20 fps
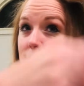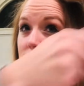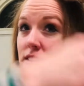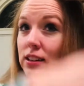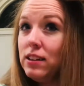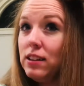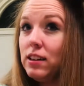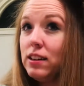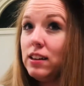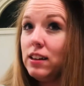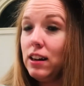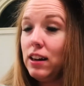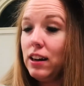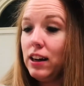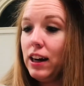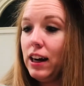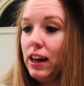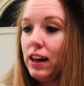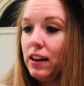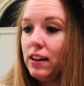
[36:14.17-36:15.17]
All
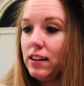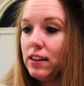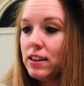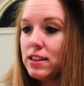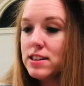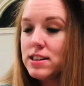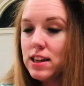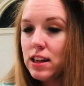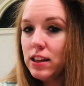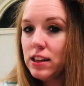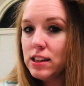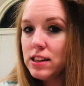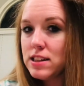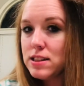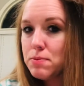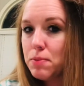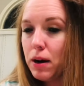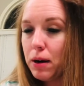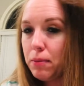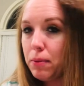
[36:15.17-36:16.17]
right, I can tell you
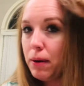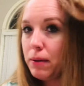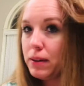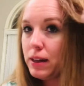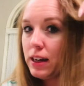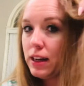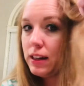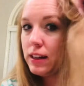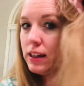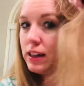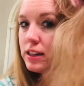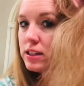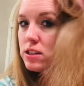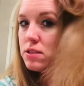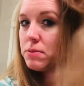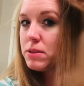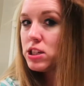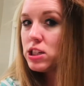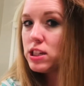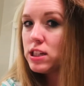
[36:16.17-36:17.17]
this part probably didn't get
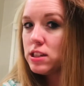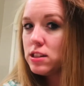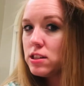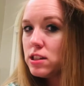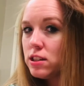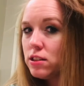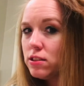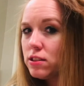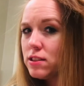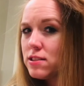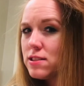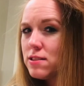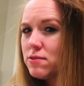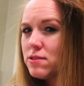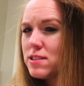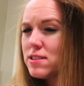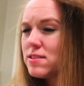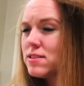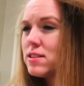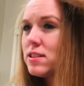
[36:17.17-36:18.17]
too much heat shield because it
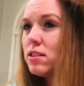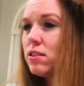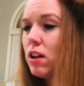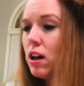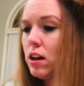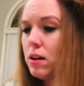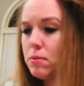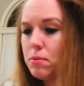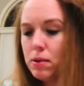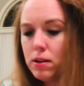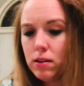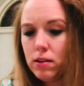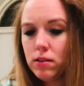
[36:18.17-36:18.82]
was still up.